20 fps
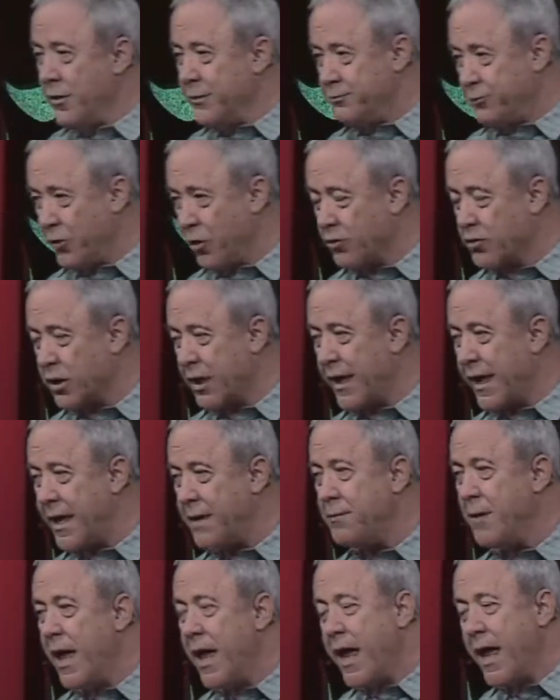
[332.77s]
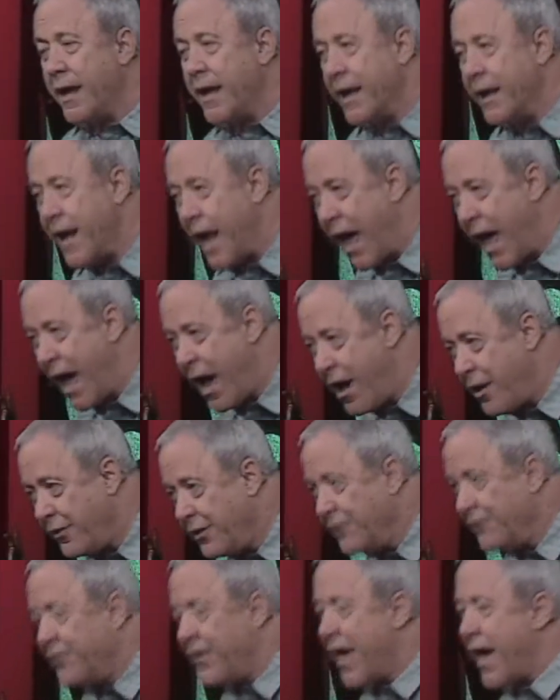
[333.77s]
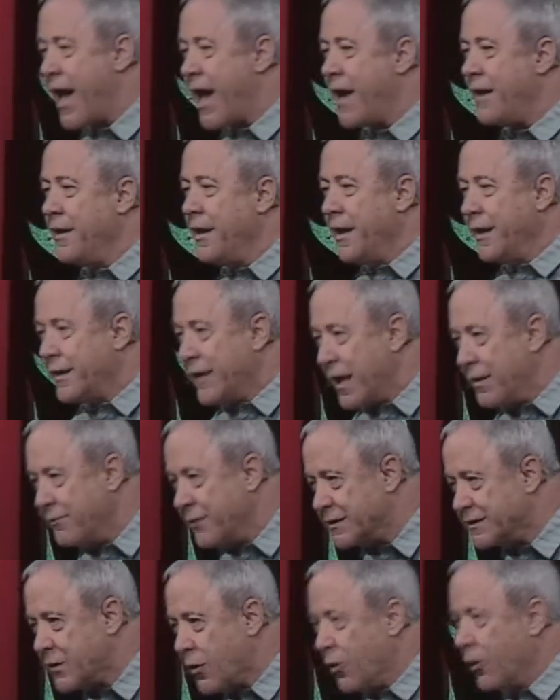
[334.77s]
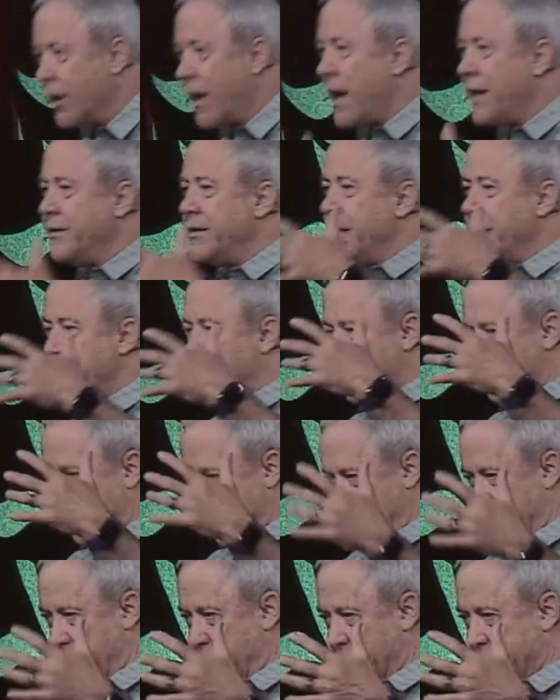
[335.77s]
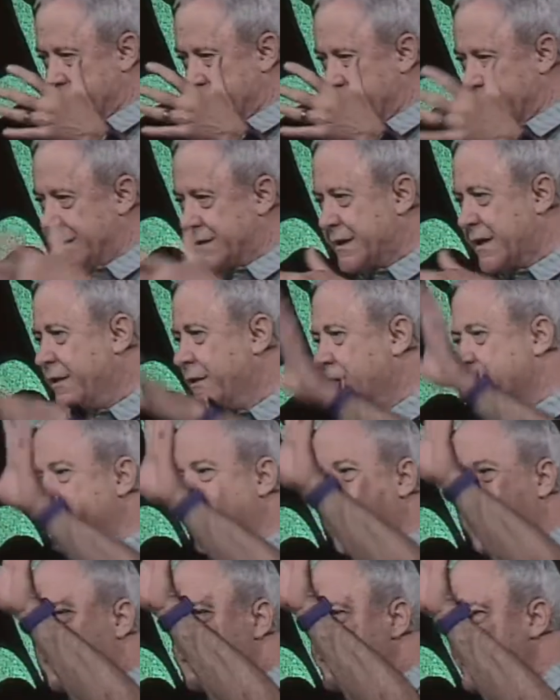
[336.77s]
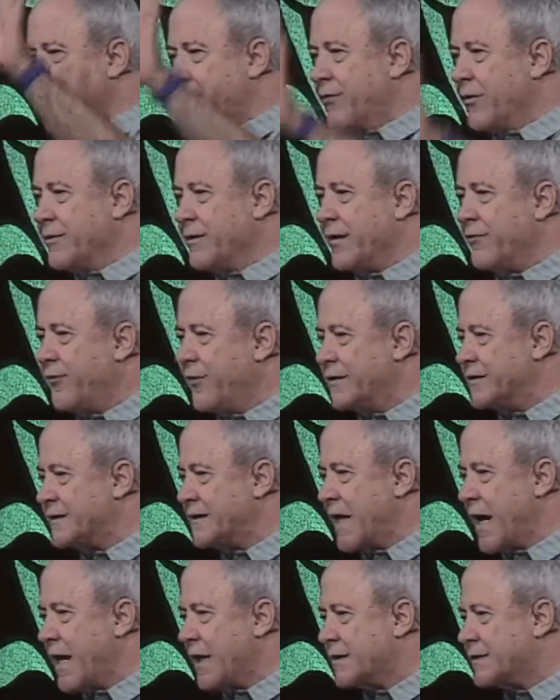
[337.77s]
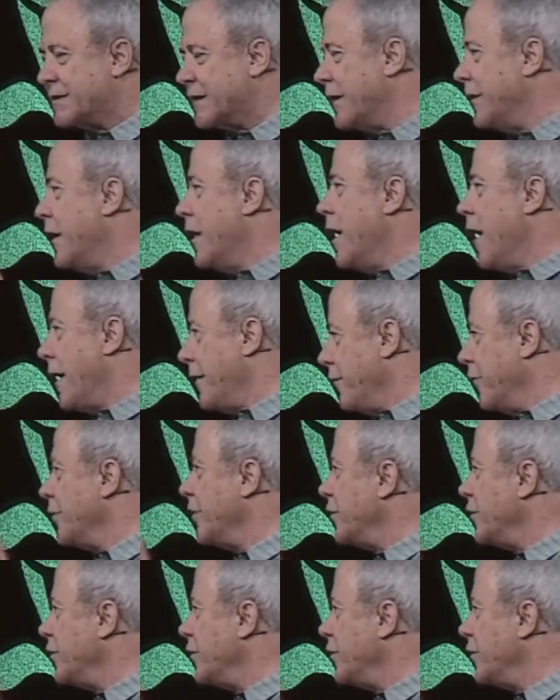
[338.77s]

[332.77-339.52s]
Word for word: would proclaim. And then out of that came this whole idea of Pharisees. And there's several different sects. And I know